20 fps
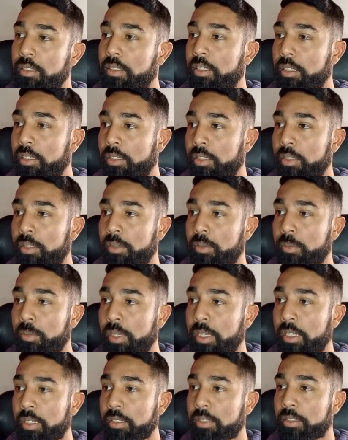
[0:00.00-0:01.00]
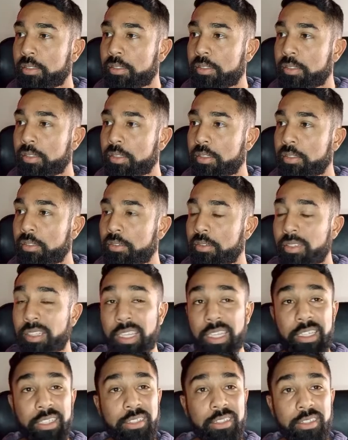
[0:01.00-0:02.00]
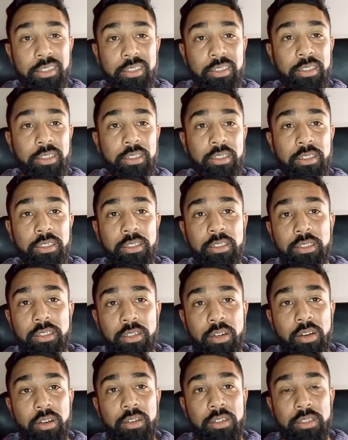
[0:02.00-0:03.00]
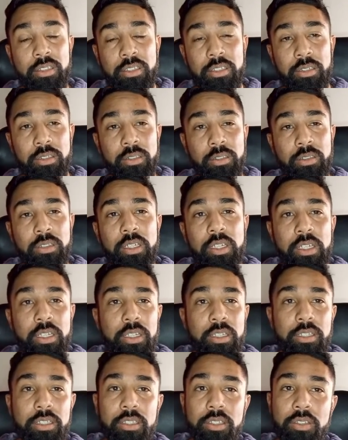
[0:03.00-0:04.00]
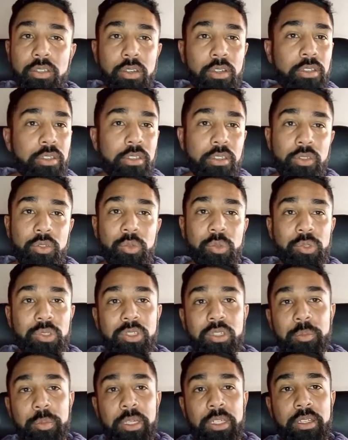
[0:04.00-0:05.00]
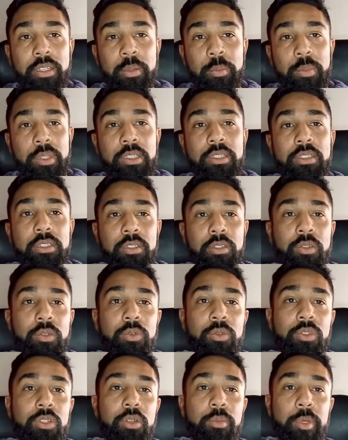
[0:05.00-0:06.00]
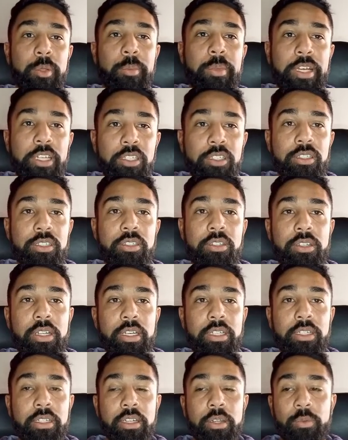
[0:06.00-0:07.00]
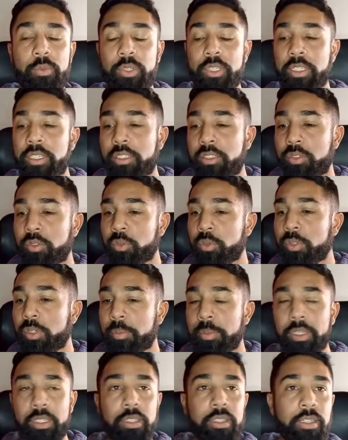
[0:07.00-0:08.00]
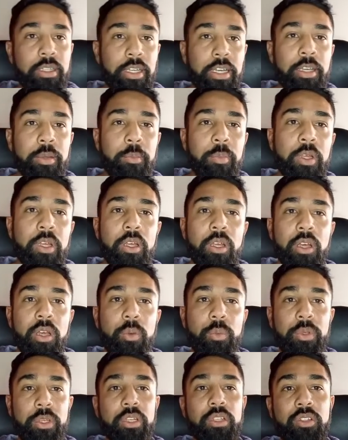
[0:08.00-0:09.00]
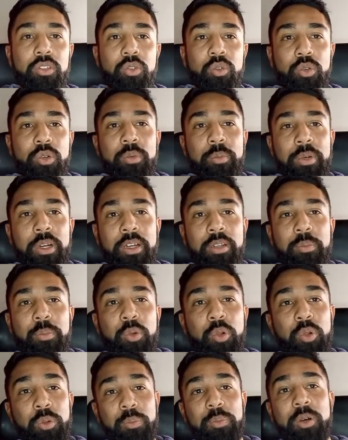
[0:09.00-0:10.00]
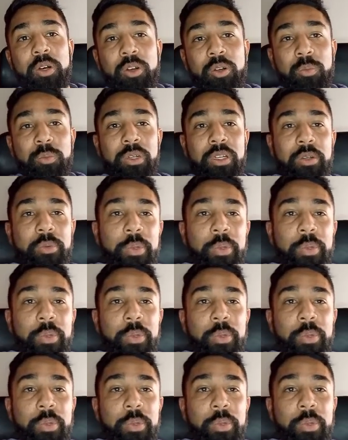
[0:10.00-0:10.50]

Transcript: I don't know what else. Leicester, Arsenal. This is not a talk show about them. This is a talk show about Manchester United, and we're here to talk about the game. We're here to talk about Paul Pogba.